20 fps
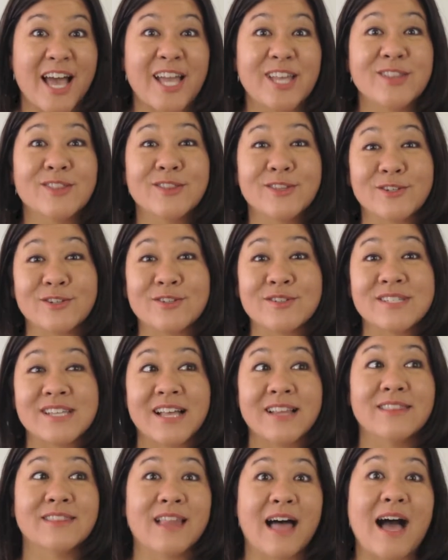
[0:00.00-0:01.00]
I learned
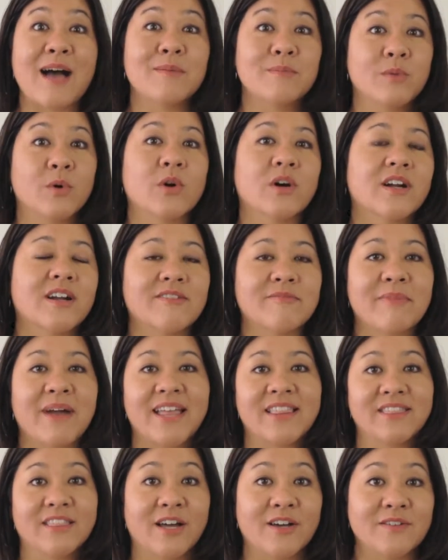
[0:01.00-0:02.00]
a lot more of
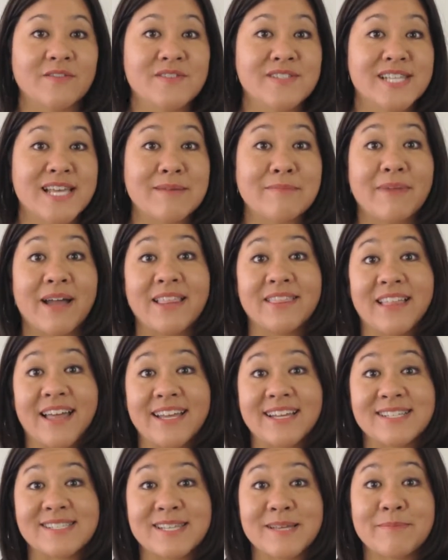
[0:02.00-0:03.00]
my loves and my
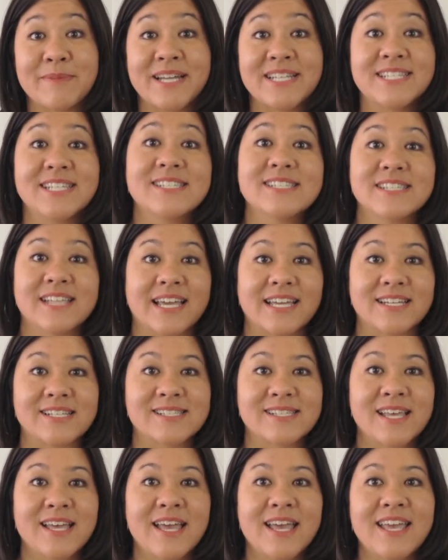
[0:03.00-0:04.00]
likes and my
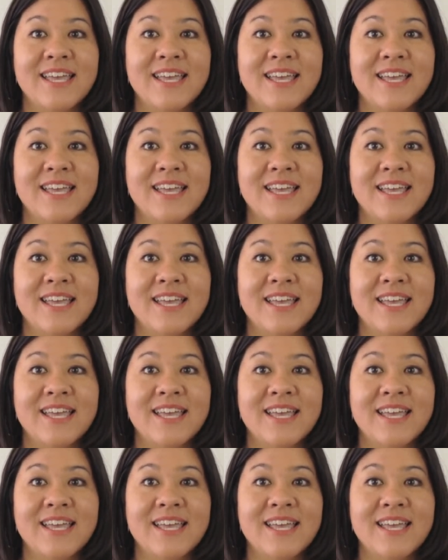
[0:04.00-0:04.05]
dislikes.